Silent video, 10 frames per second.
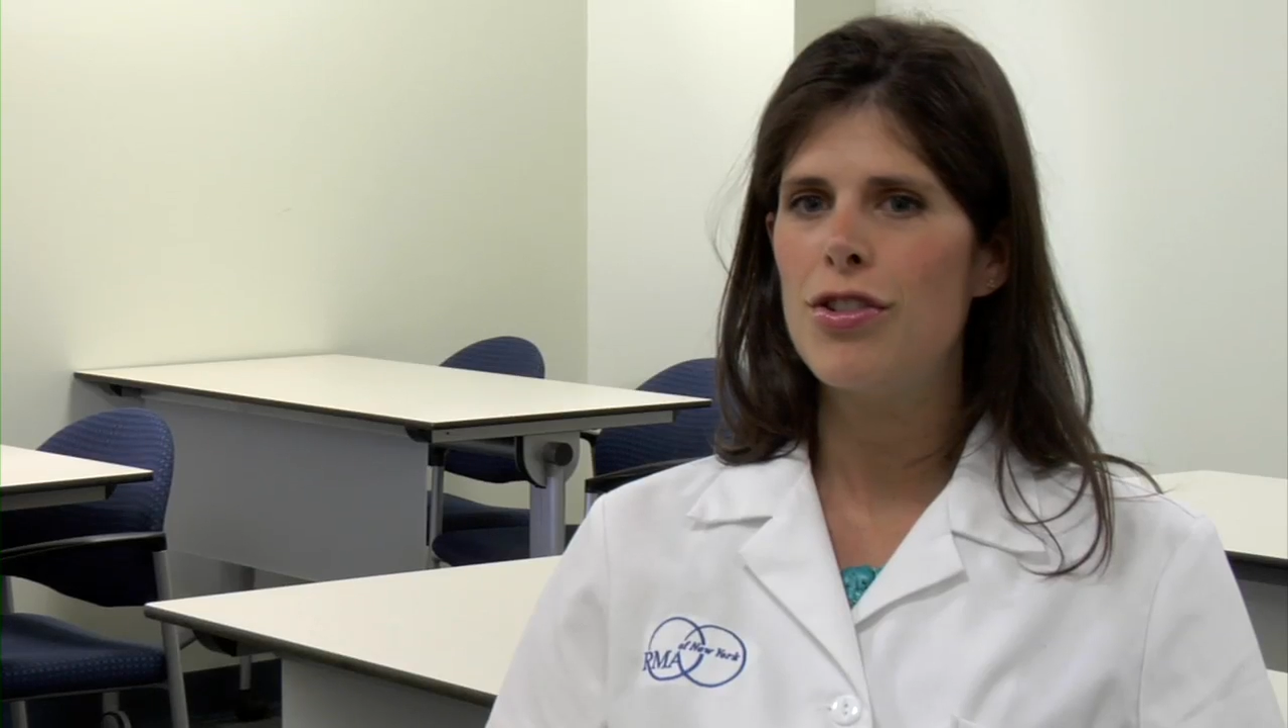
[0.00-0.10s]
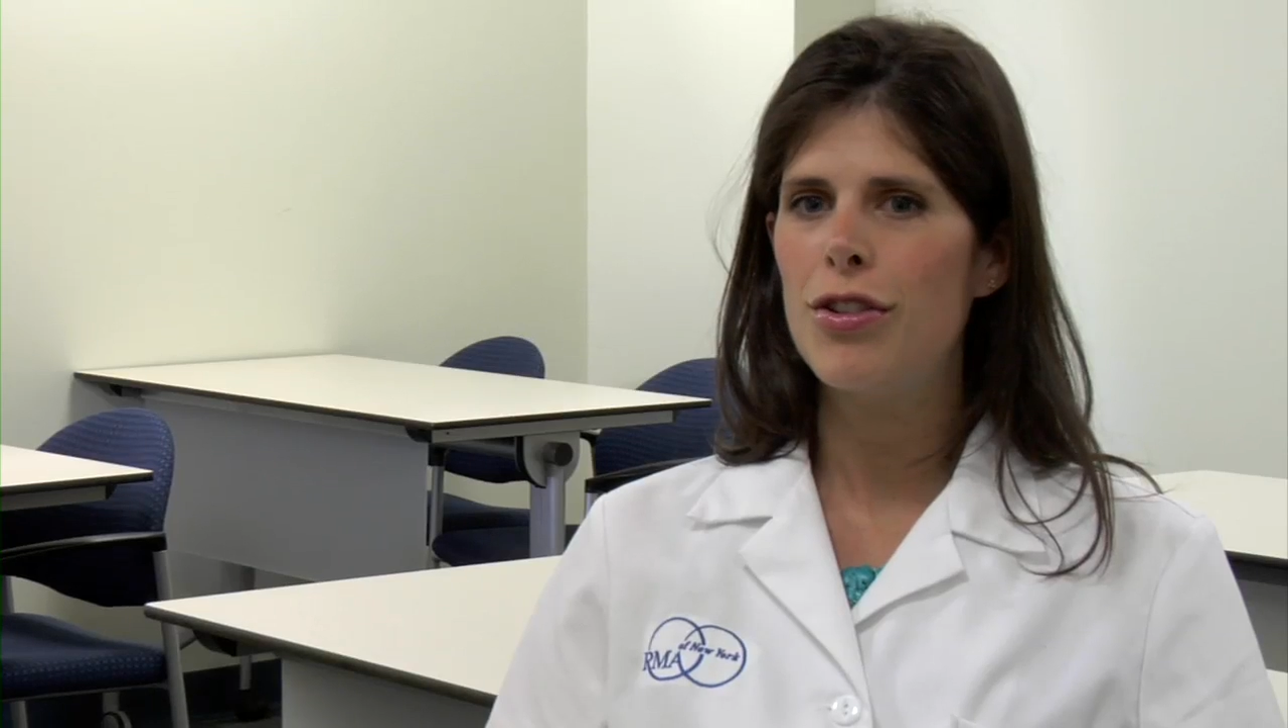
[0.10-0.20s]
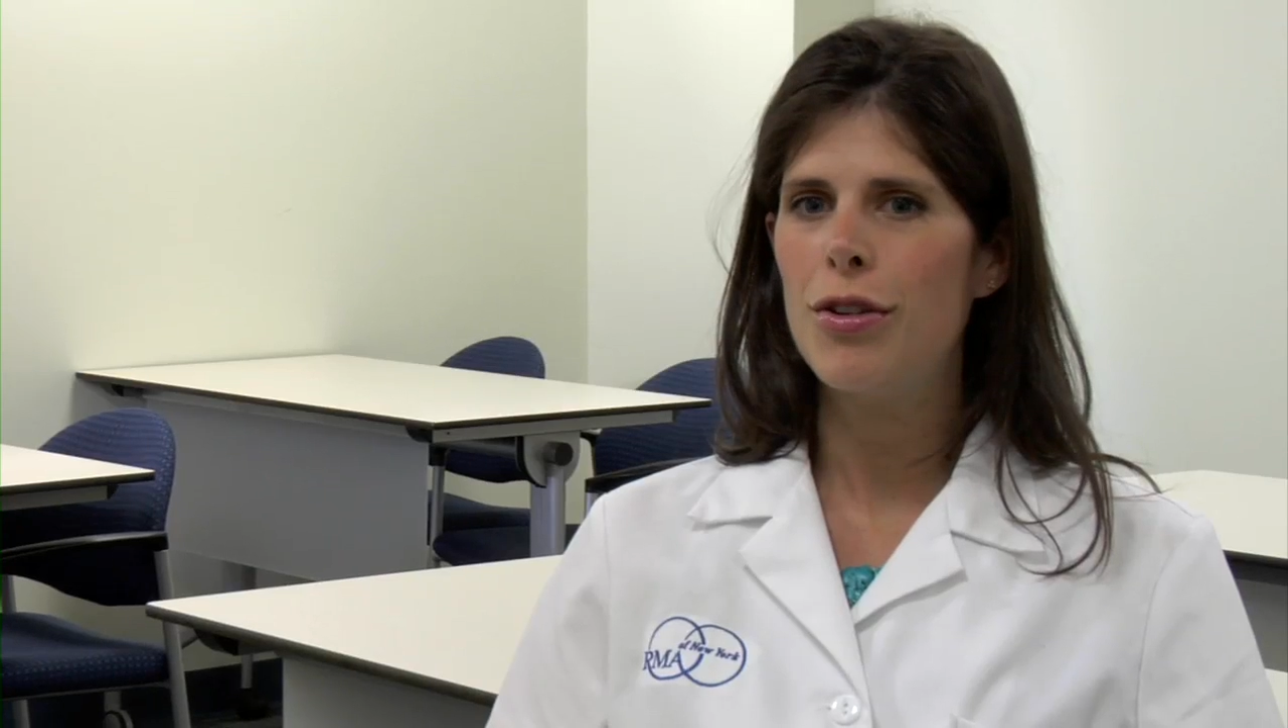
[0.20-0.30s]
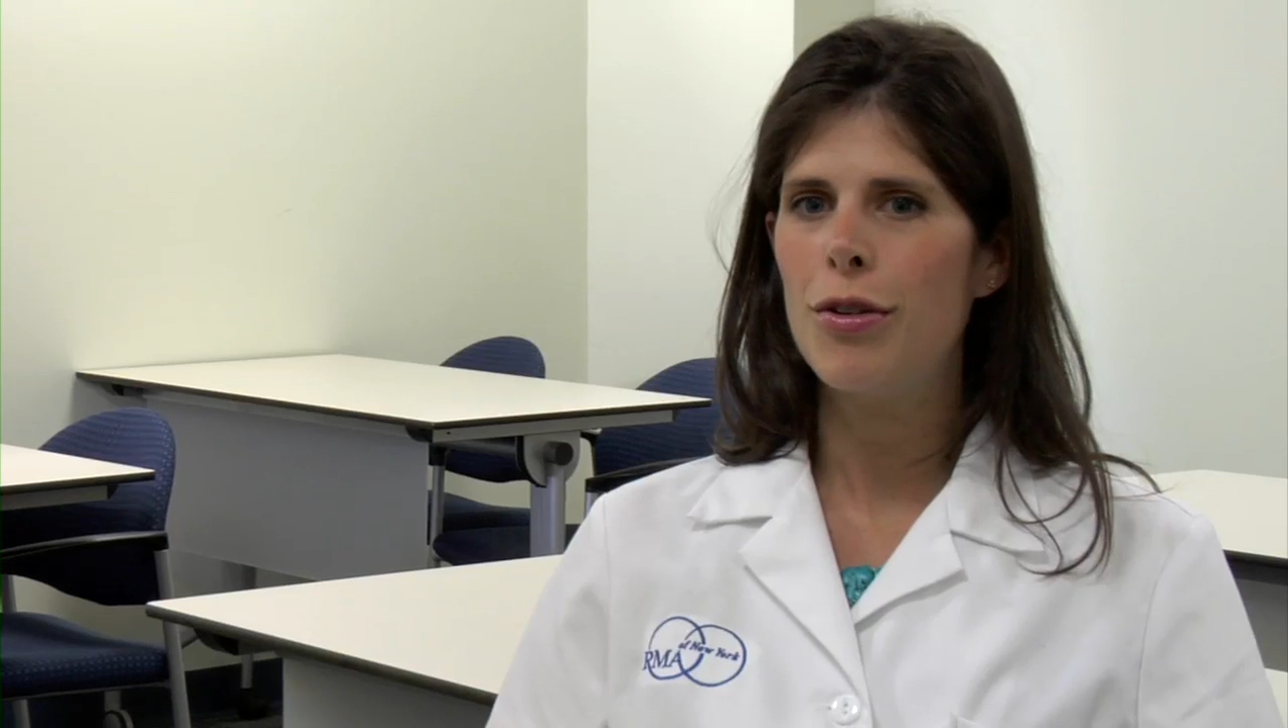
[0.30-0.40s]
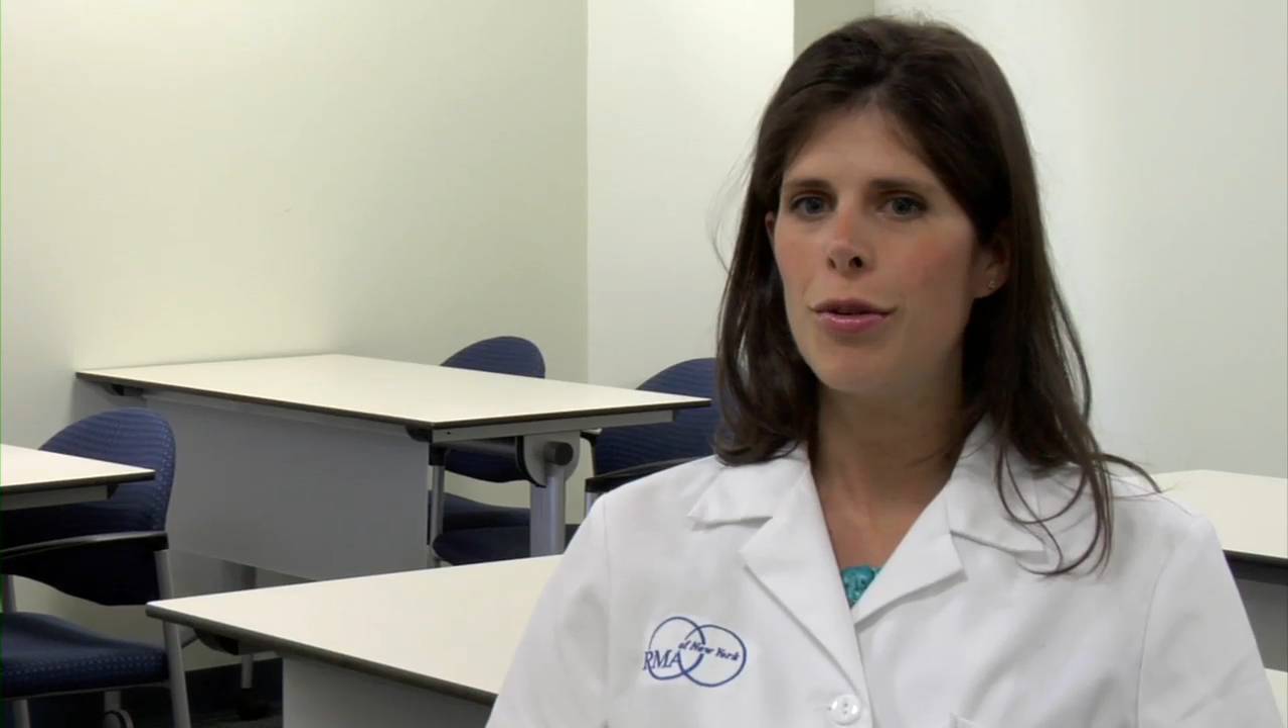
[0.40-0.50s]

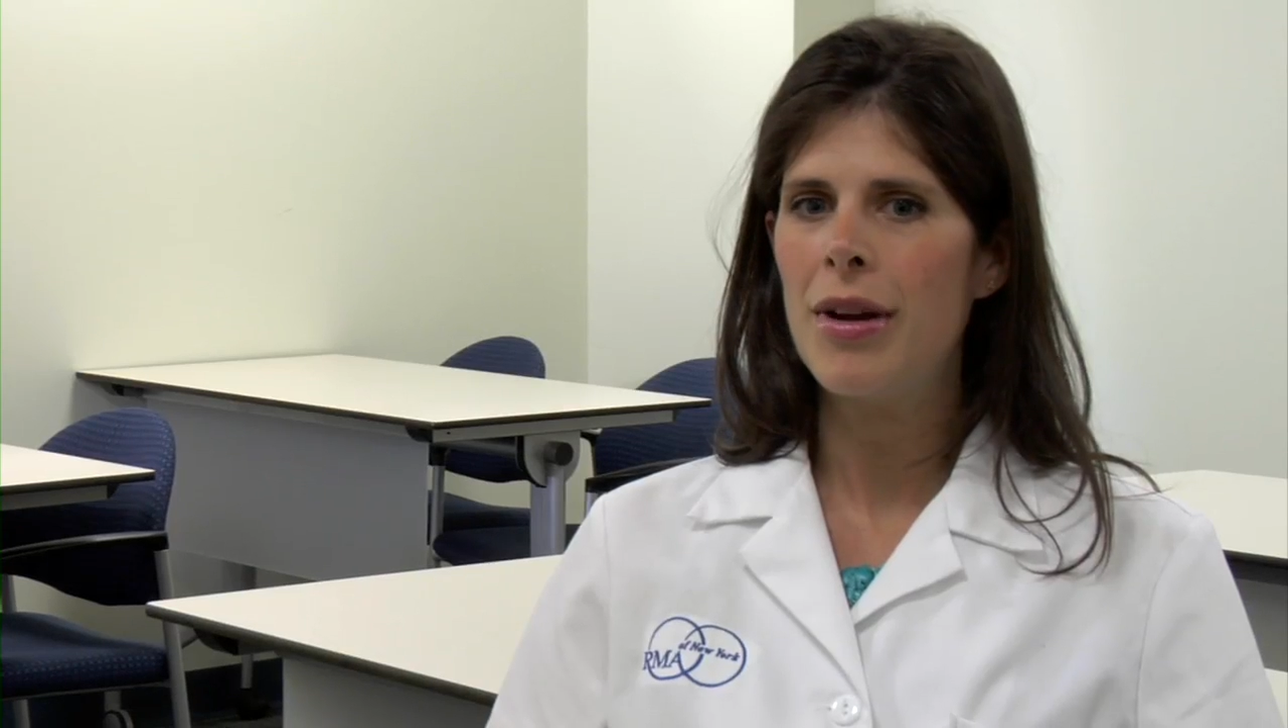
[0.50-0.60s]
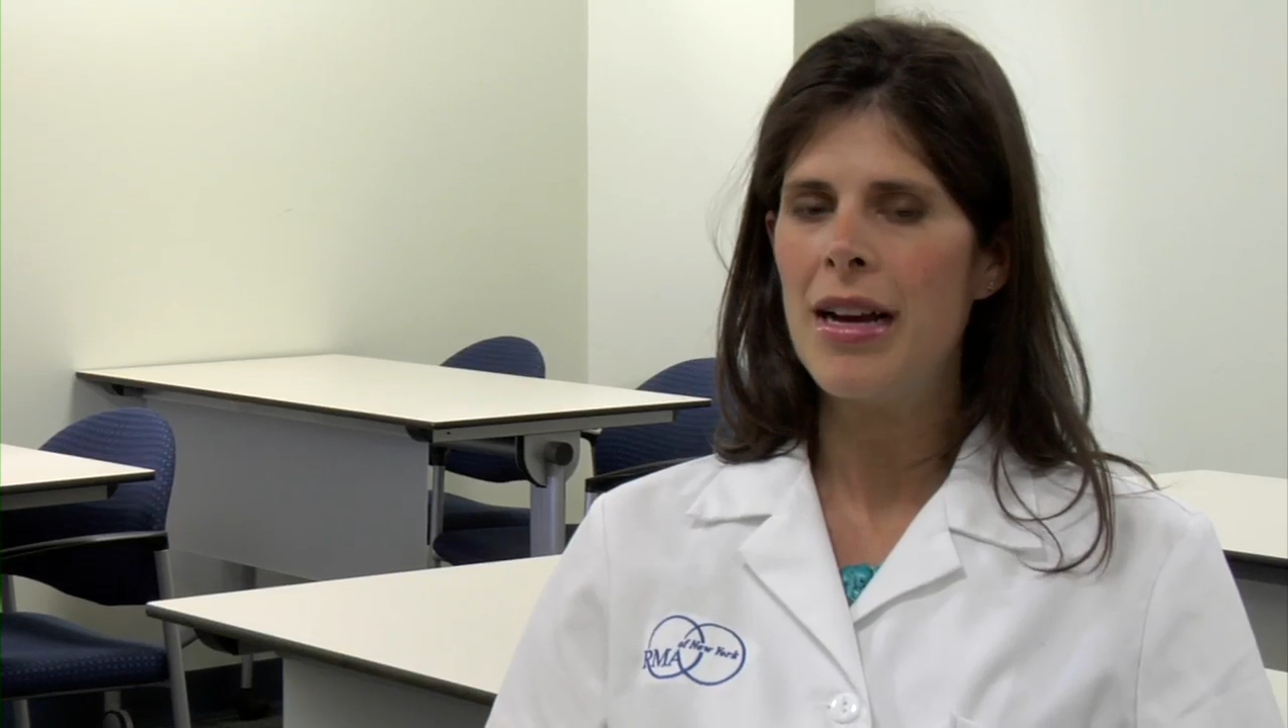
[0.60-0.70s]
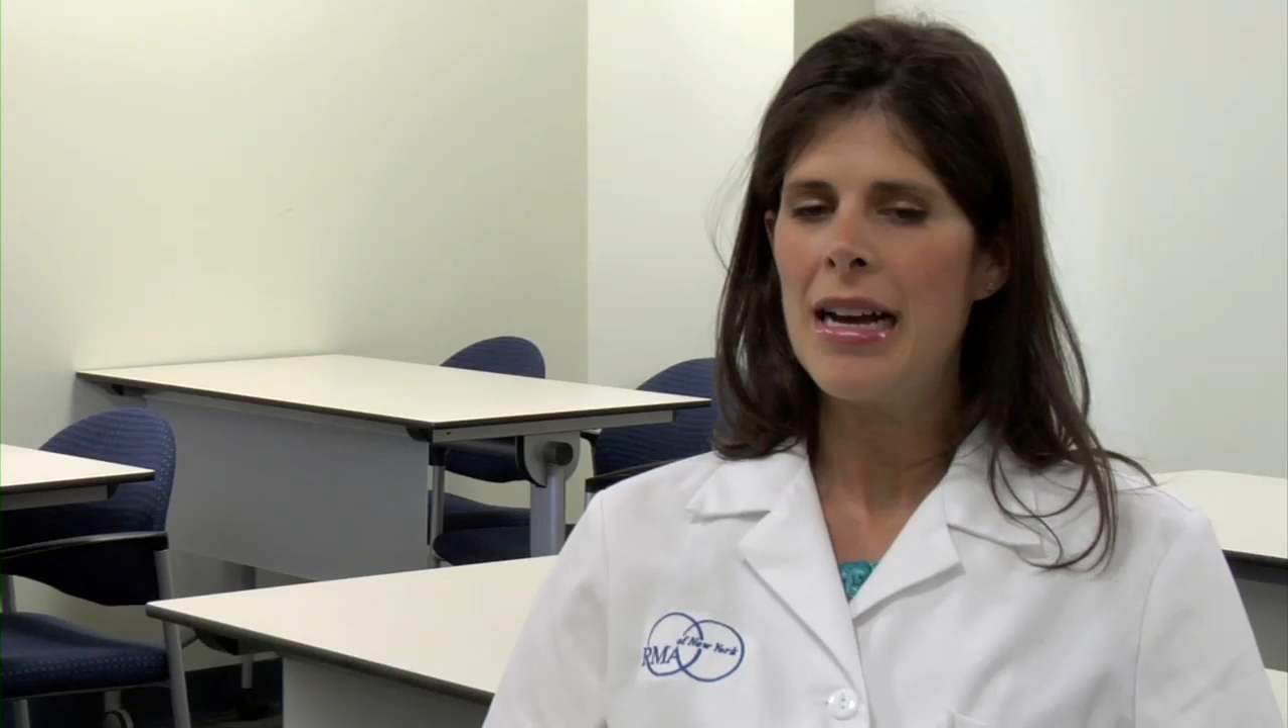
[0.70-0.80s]
to